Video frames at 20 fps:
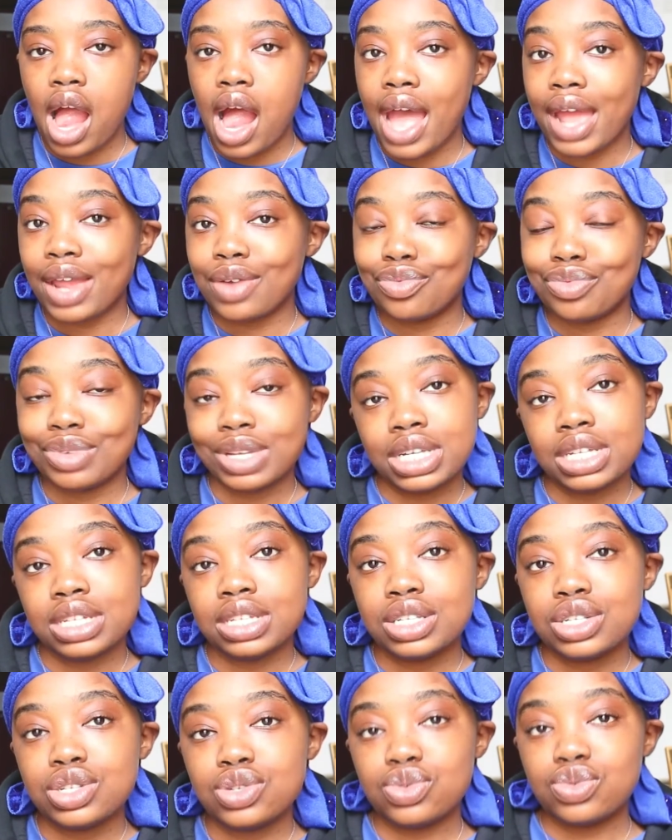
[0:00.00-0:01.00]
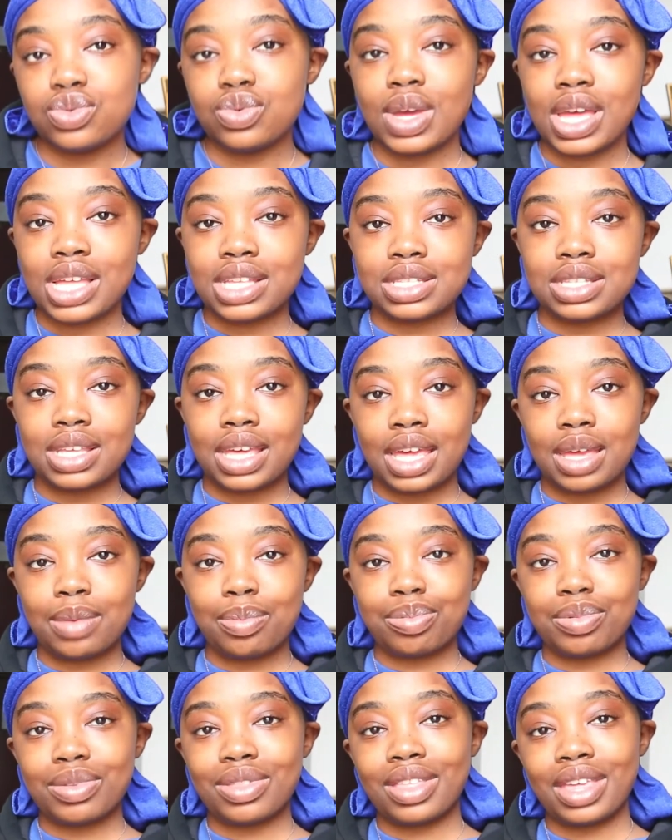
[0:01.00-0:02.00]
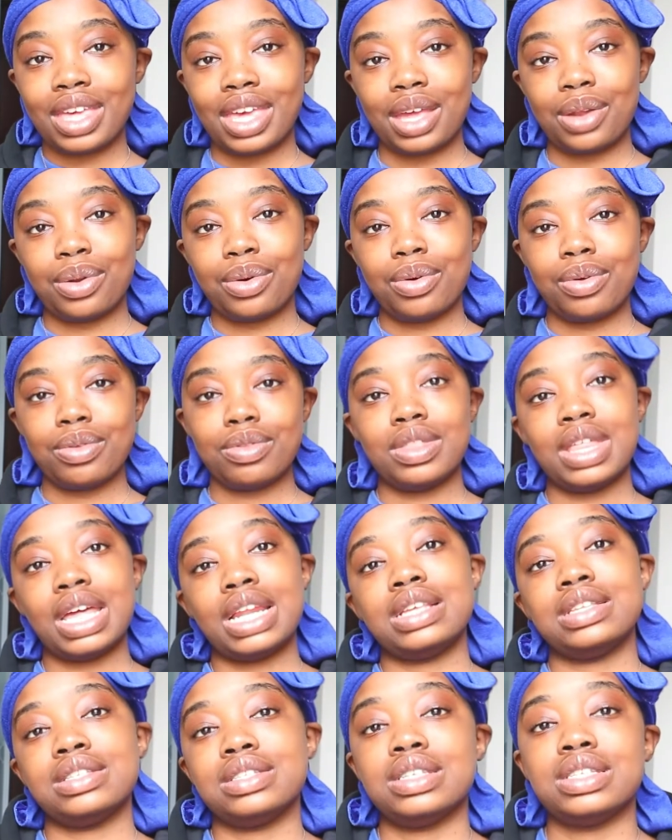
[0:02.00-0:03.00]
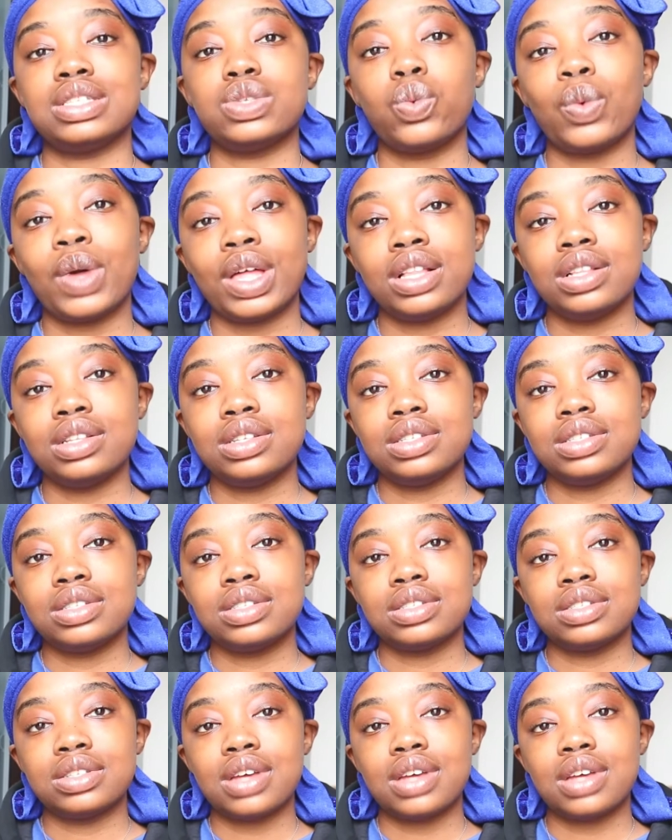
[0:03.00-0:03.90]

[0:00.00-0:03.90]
I read to escape the ghetto that is this world.